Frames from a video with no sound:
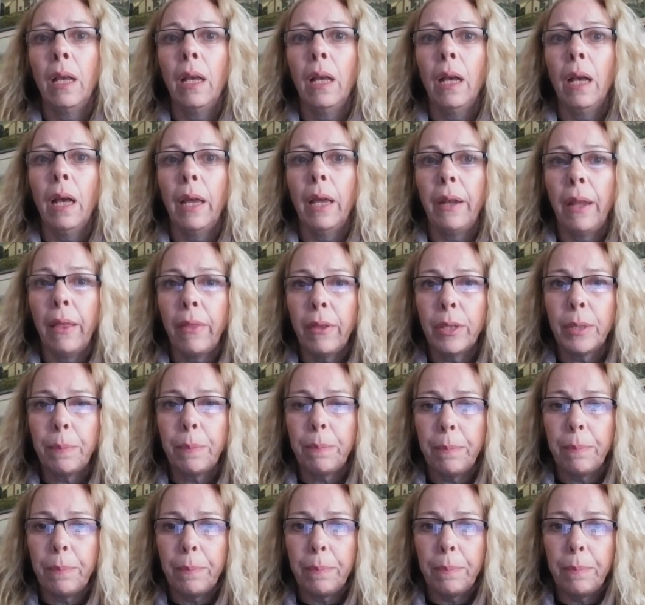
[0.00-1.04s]
Another
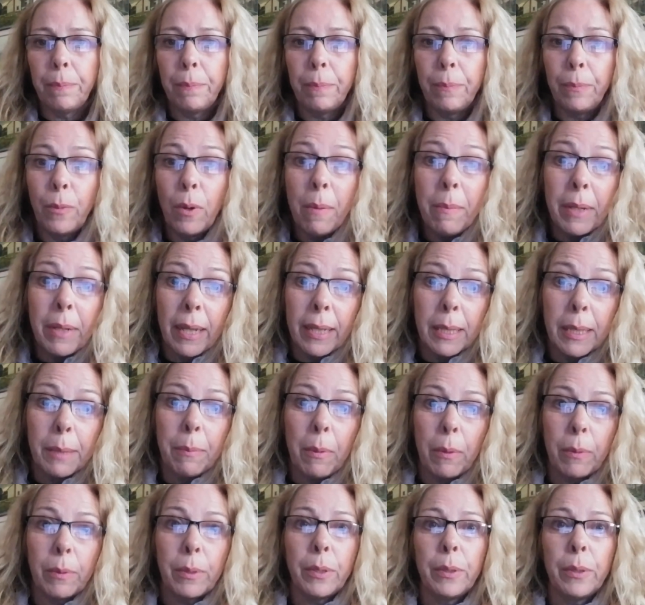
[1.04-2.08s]
woman I
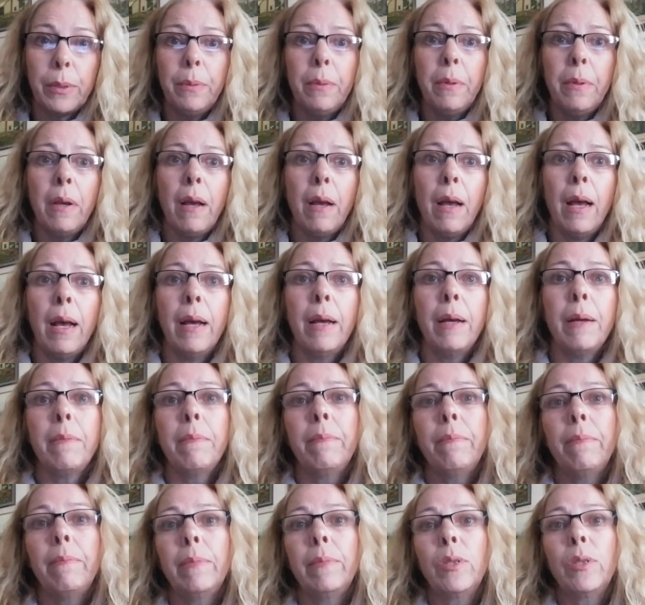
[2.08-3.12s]
spoke to,
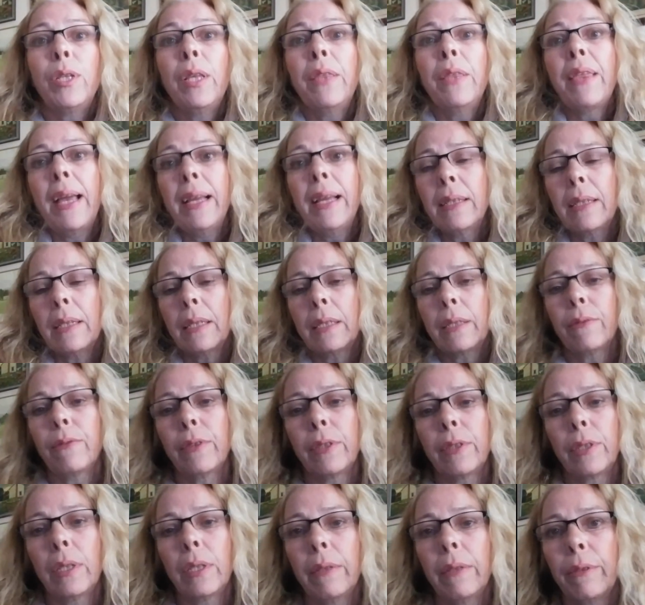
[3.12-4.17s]
she thanked us
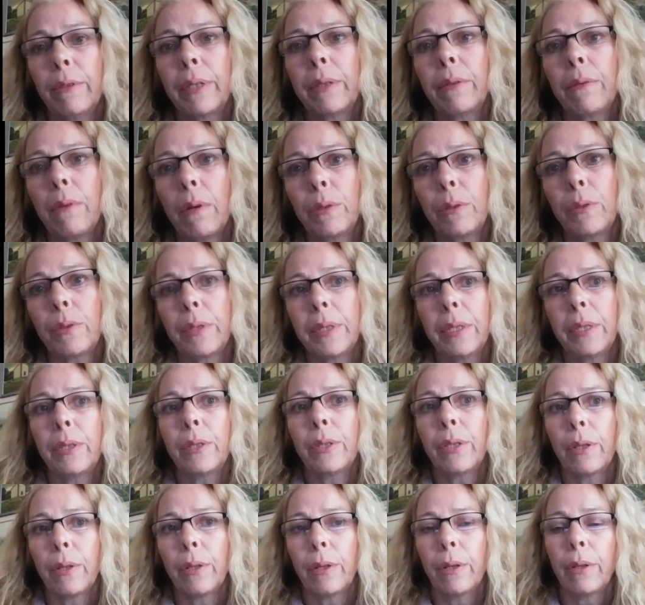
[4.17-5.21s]
for delivering groceries
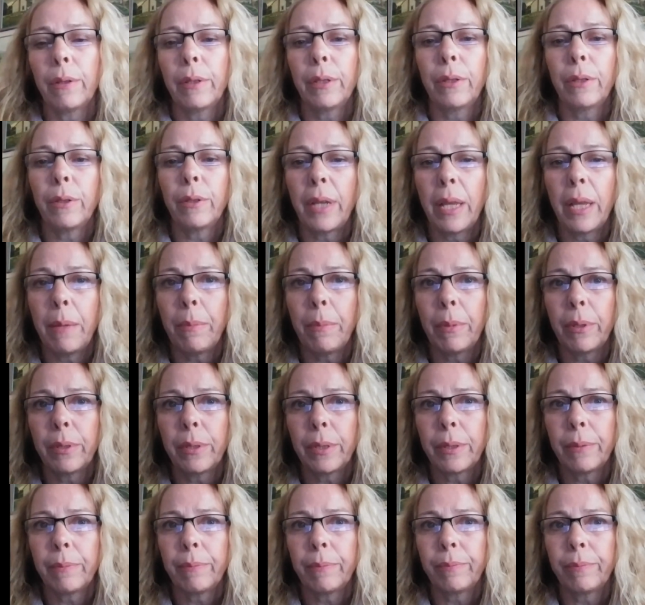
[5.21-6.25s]
to her and her
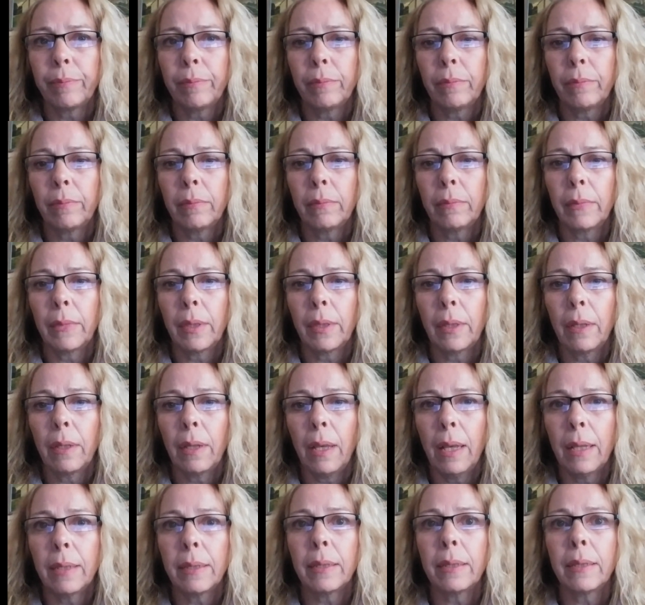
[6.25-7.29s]
neighbors.
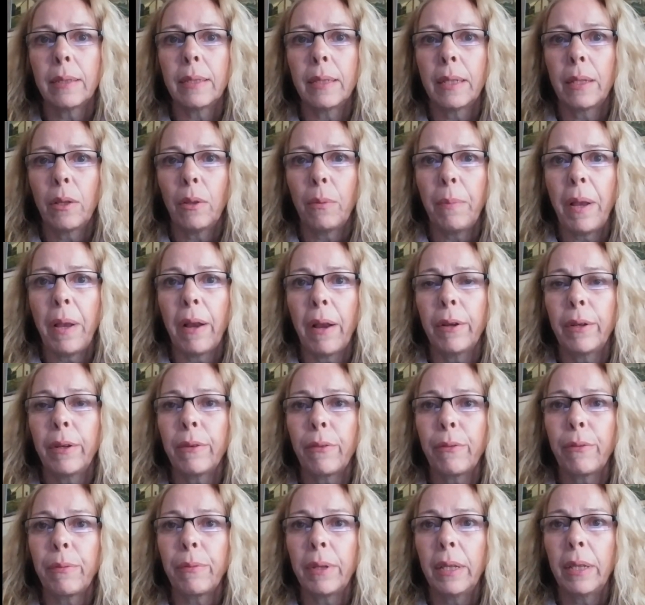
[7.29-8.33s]
As a single parent
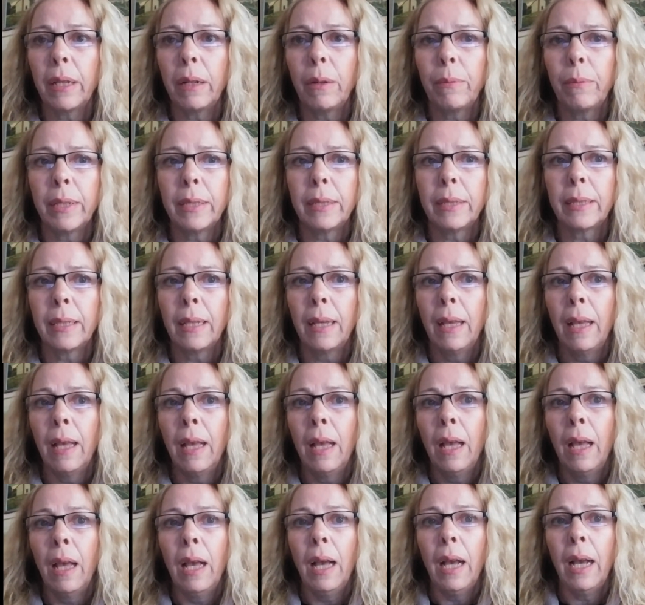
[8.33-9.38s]
of 3 little ones,
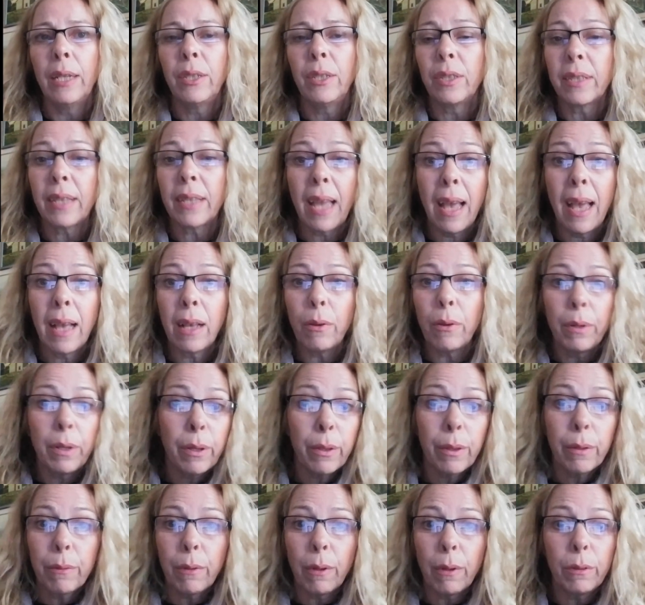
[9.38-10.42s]
I just can't go
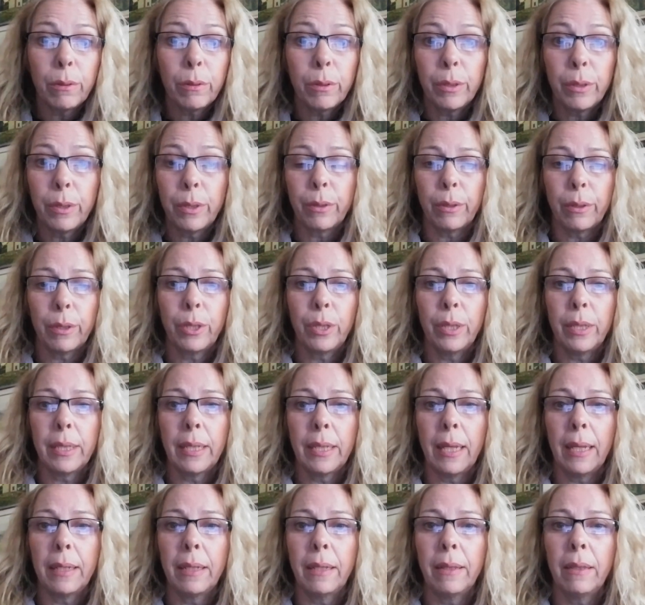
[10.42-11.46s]
into the grocery store, she
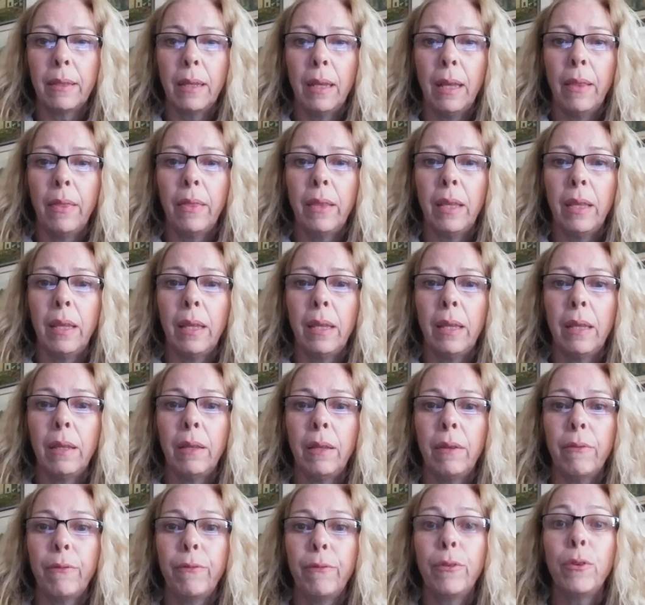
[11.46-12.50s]
said, and
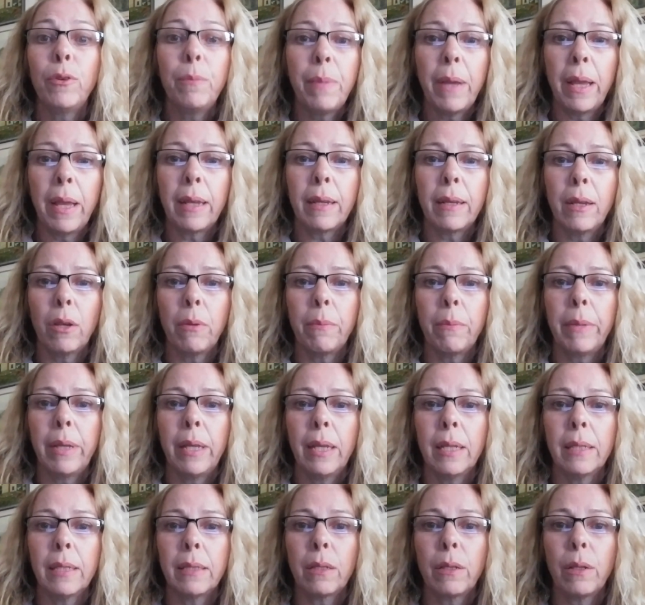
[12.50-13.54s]
the food bank near me
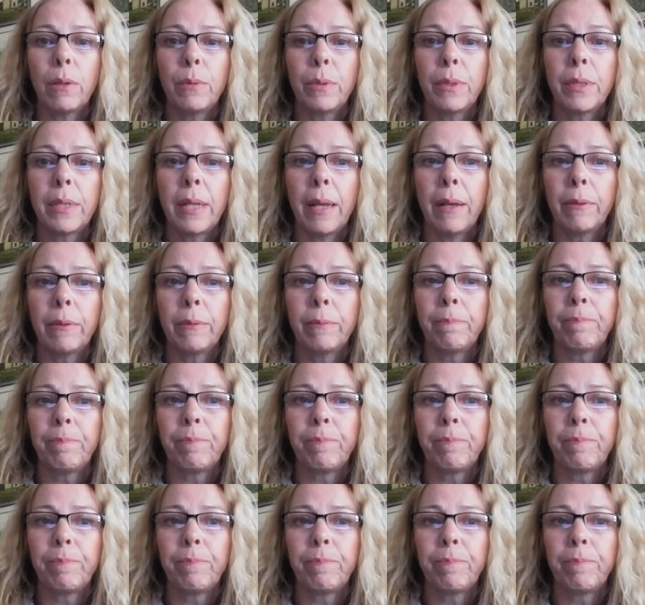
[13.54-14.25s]
has closed down.